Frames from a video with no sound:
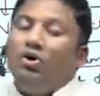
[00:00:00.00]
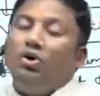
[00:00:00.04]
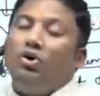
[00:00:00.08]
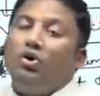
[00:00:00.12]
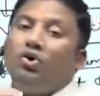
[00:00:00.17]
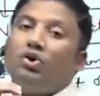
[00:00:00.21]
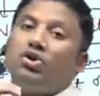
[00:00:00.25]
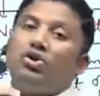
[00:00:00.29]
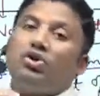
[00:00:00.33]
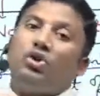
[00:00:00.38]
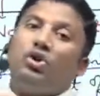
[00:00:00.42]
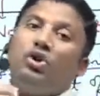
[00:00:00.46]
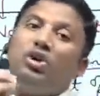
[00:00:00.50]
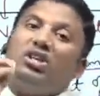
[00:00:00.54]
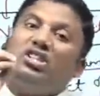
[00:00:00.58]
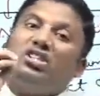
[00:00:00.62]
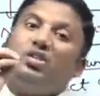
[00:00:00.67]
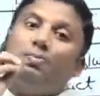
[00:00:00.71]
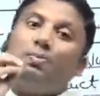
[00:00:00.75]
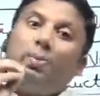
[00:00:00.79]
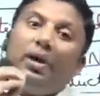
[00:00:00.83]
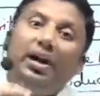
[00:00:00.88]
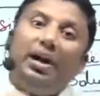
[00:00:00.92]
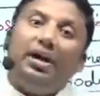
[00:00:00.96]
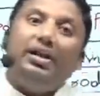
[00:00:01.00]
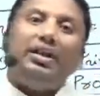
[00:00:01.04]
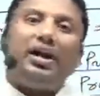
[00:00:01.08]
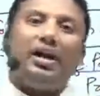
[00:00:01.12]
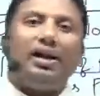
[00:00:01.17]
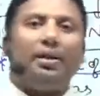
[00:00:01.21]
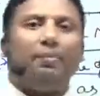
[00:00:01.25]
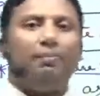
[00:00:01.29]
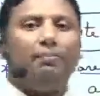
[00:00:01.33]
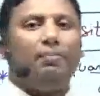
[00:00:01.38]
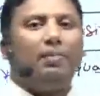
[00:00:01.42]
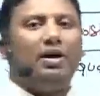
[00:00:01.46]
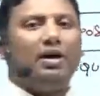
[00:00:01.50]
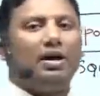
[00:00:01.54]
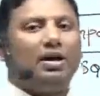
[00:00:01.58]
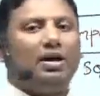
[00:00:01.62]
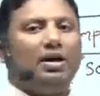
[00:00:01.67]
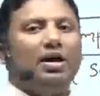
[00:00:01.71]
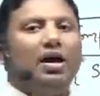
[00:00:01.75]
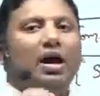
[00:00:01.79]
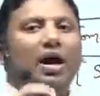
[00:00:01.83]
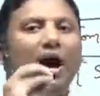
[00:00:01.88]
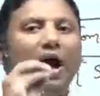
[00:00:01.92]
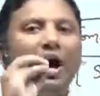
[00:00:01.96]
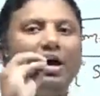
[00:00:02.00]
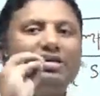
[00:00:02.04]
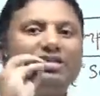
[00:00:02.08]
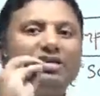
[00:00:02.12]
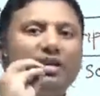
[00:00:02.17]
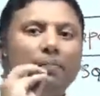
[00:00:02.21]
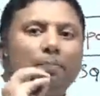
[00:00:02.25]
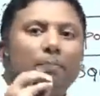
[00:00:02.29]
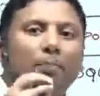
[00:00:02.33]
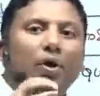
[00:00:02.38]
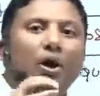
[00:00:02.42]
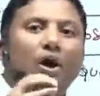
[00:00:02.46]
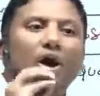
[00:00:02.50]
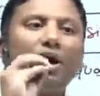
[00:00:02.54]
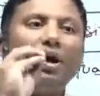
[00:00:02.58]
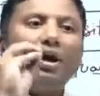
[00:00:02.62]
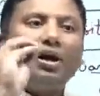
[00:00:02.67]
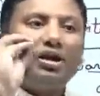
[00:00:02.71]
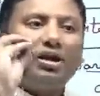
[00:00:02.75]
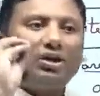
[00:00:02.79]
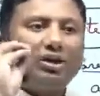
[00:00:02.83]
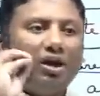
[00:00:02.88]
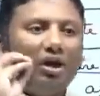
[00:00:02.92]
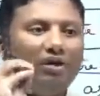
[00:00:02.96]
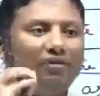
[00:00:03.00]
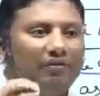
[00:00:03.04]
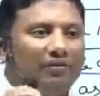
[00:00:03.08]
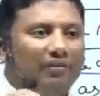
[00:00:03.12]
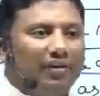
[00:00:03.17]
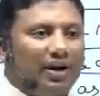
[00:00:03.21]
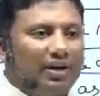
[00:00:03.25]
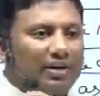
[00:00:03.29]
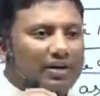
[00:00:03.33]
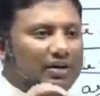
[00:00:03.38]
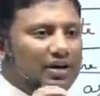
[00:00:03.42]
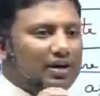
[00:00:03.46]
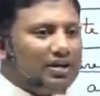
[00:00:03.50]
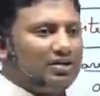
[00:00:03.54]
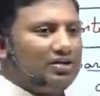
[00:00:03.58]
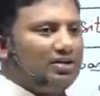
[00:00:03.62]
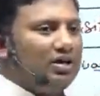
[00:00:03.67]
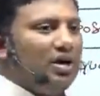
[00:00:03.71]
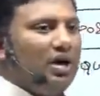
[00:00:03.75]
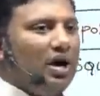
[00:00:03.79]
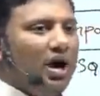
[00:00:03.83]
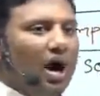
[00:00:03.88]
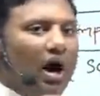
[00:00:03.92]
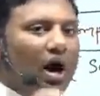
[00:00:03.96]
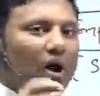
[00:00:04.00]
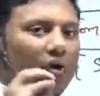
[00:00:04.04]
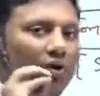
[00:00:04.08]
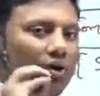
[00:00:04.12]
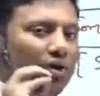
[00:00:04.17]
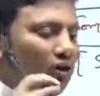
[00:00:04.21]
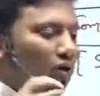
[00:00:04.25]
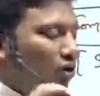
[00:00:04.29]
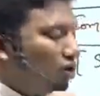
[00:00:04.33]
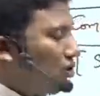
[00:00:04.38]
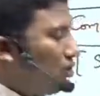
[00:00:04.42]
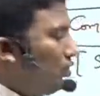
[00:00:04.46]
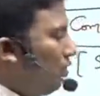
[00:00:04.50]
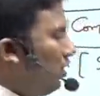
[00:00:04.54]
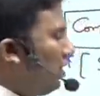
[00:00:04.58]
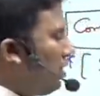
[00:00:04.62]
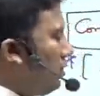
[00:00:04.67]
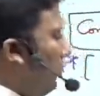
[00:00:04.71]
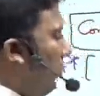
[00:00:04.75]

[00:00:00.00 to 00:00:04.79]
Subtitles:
you should split the number as a product of factors. How you should